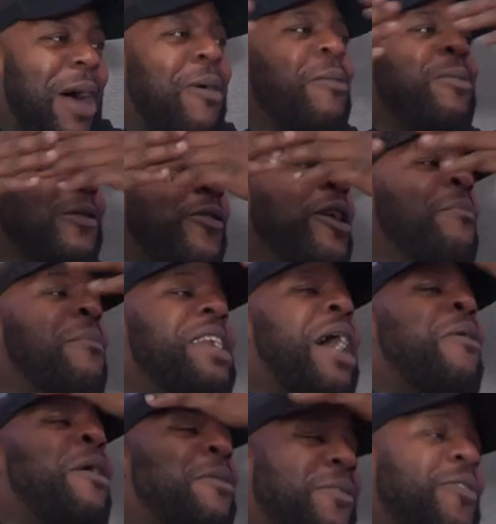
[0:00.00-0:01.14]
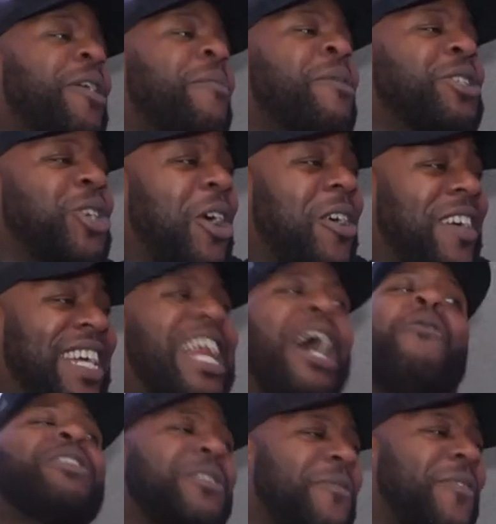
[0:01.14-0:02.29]
That one weren't for me. That worked for me. That
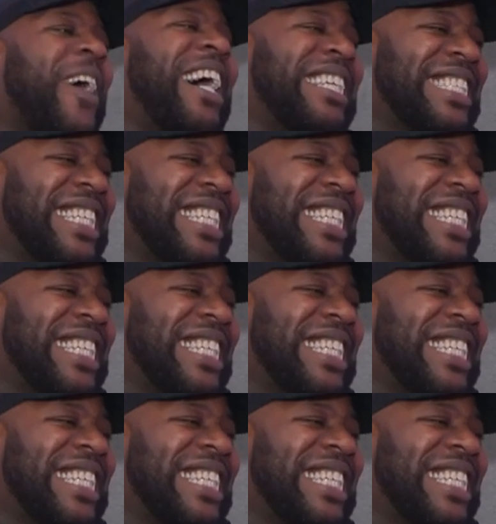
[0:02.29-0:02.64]
so for that